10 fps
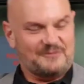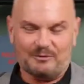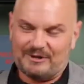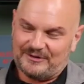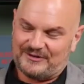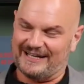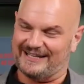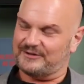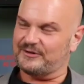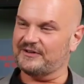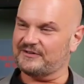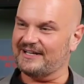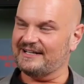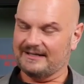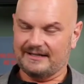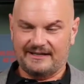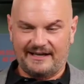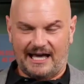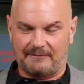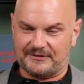Nobody would say anything. So I said,
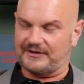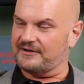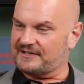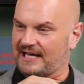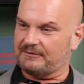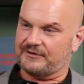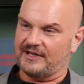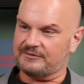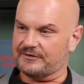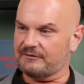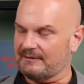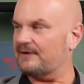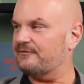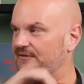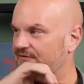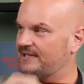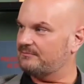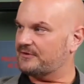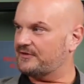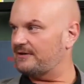I'm going to start the conversation. said, what about
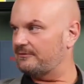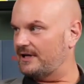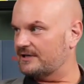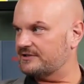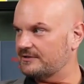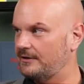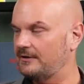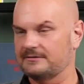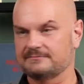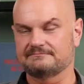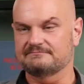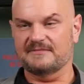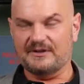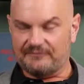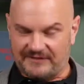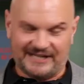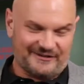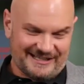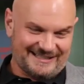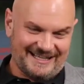15% reduction goal?
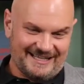Figuring